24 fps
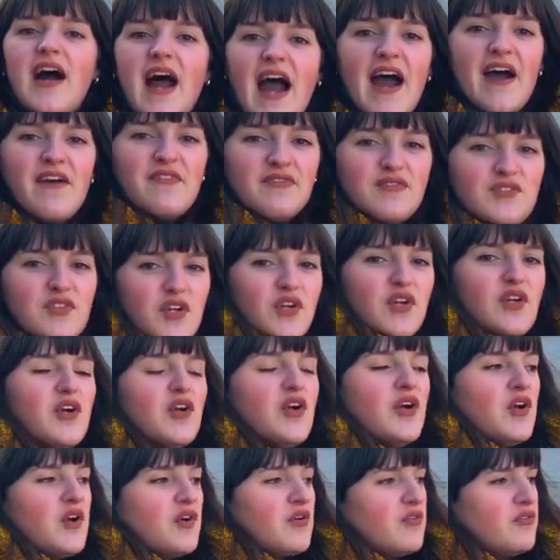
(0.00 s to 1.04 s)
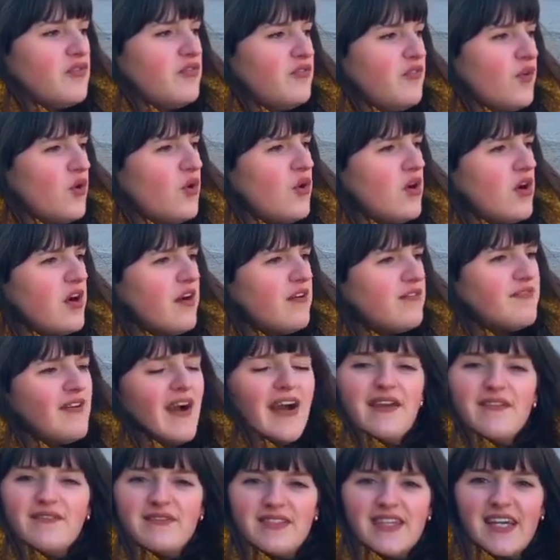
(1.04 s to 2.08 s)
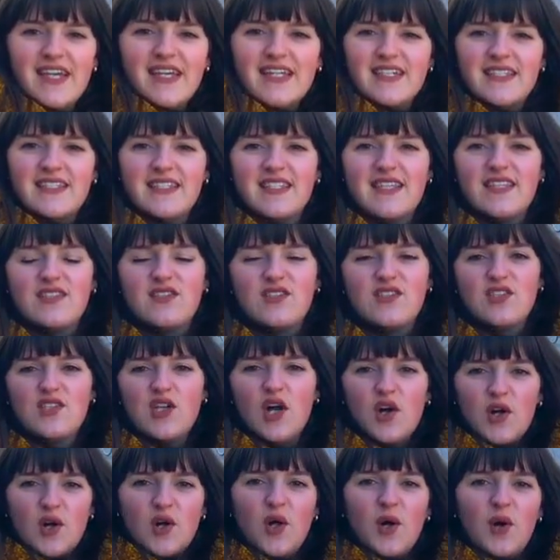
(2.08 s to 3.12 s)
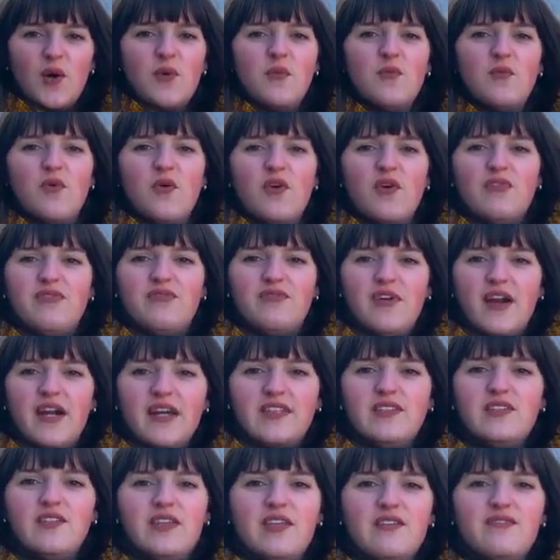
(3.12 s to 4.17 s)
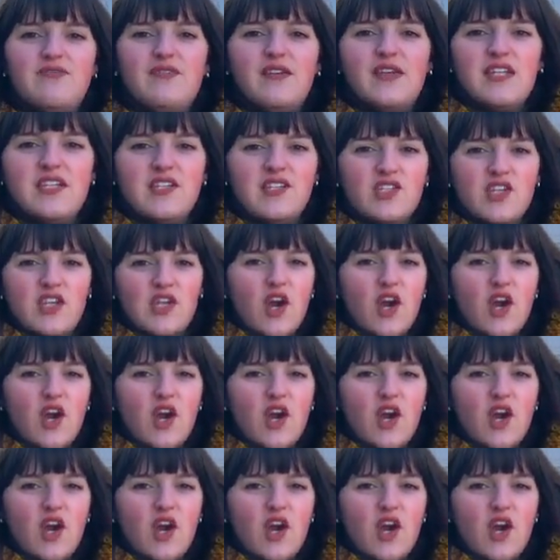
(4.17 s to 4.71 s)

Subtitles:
after 4 or 5 days in Stockholm, we're finally finishing